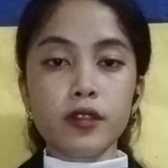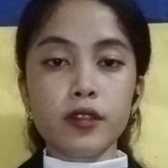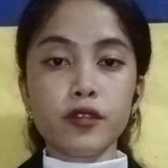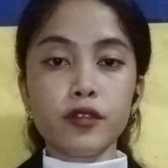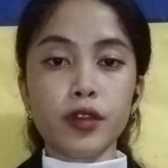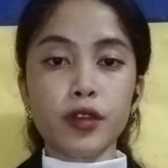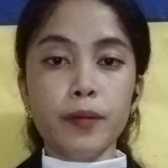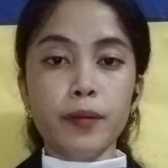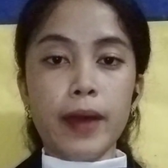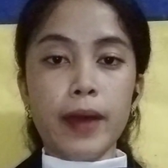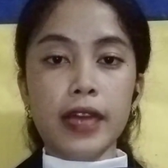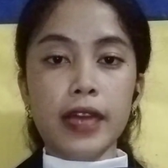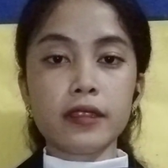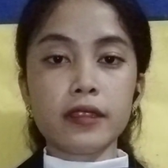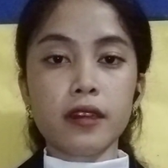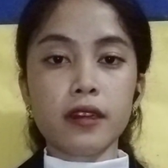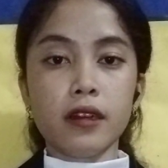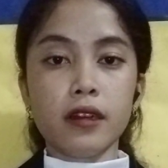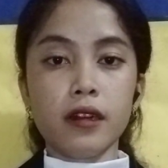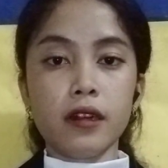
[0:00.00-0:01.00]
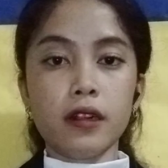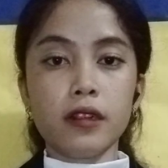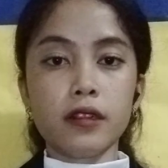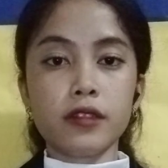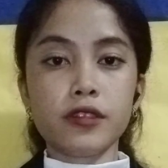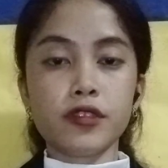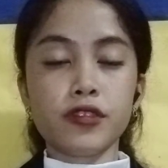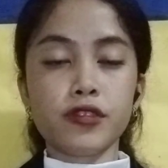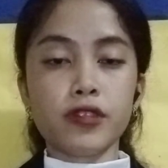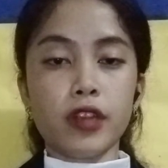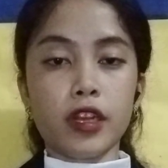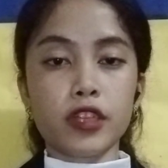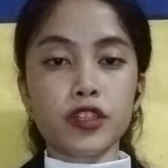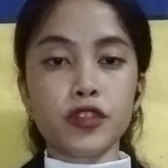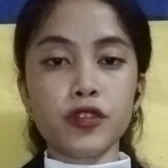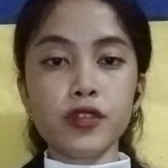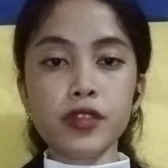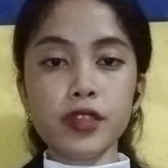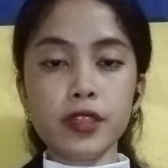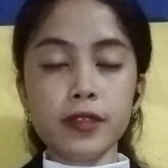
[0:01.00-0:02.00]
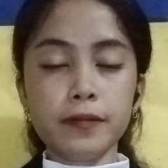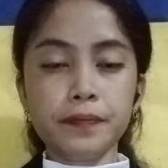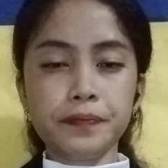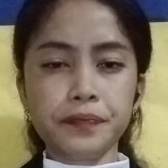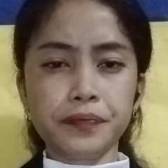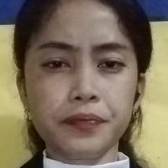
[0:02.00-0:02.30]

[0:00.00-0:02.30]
grammatical structures,